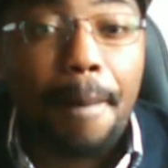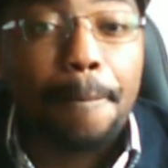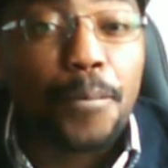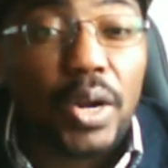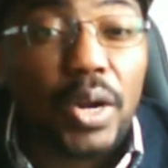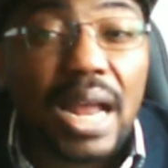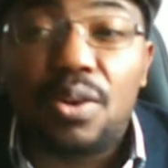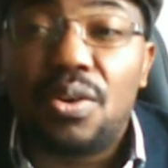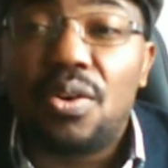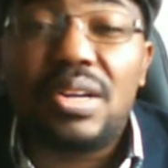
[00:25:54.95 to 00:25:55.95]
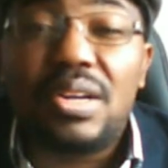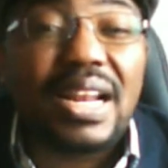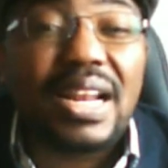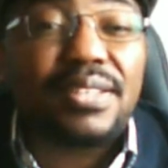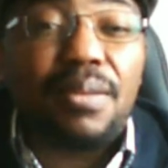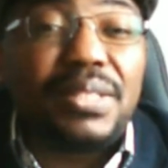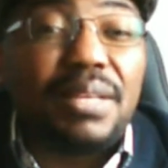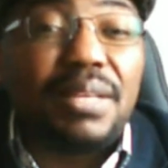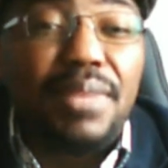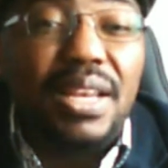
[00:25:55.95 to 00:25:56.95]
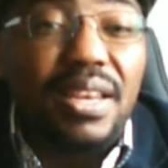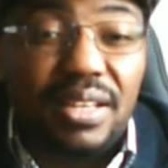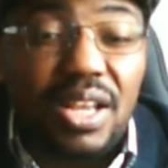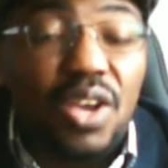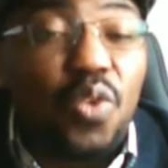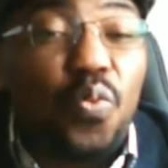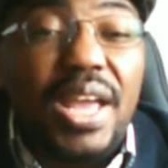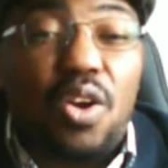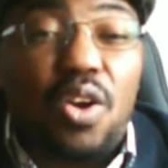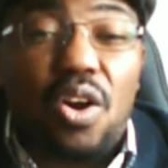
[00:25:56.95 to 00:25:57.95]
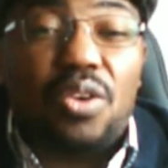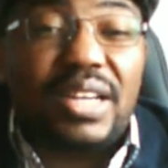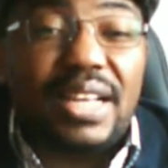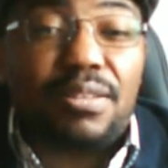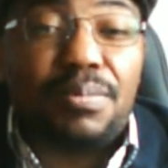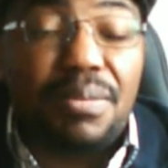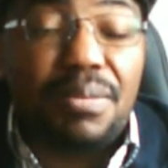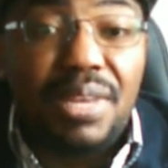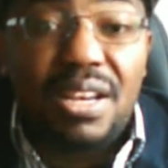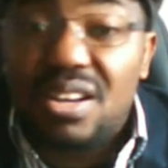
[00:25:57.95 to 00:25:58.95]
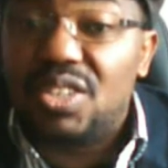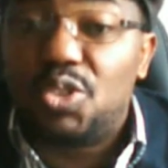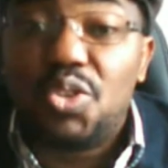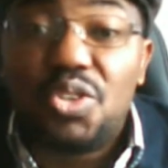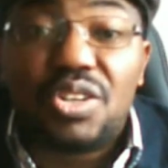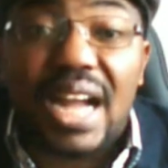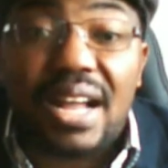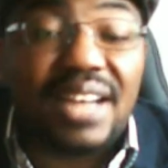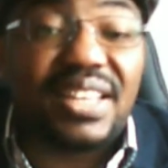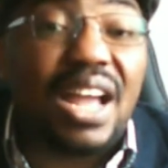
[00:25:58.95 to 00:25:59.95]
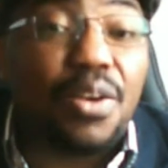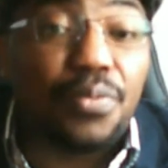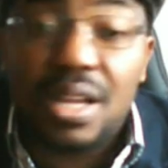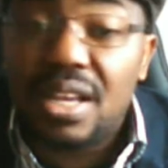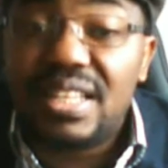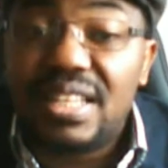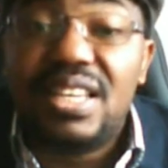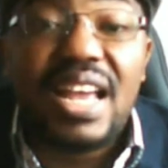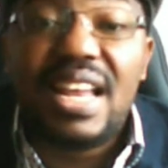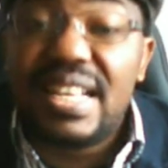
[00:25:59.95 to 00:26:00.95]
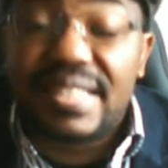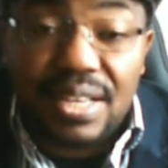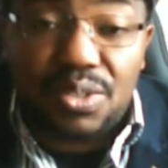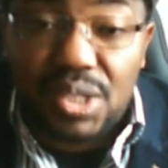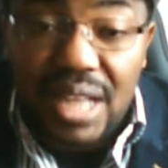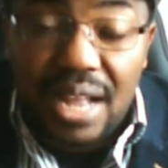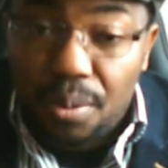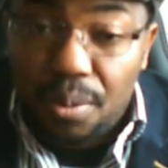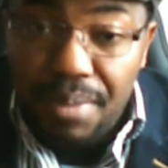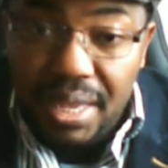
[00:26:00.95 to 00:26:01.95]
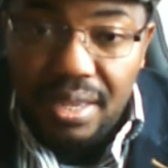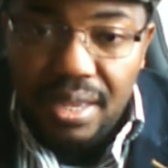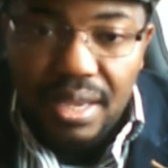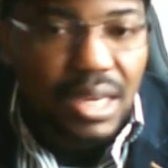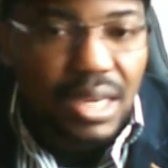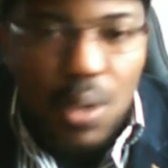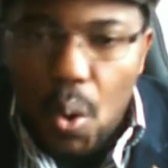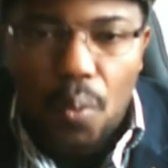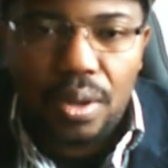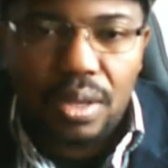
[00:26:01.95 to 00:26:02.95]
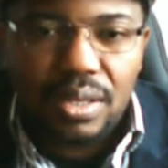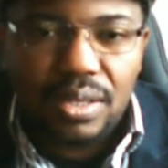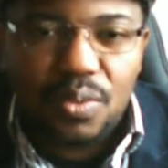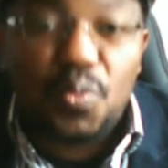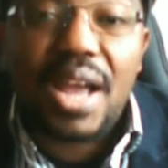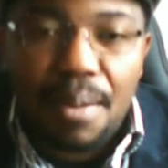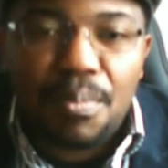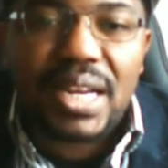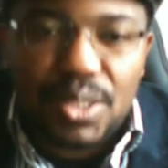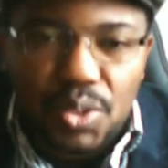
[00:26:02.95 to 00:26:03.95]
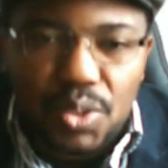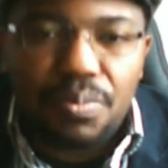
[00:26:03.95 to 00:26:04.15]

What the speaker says: more than 100 and something million. We call 100 and something million. Do you count? Did any census count on me? No. We are more than 2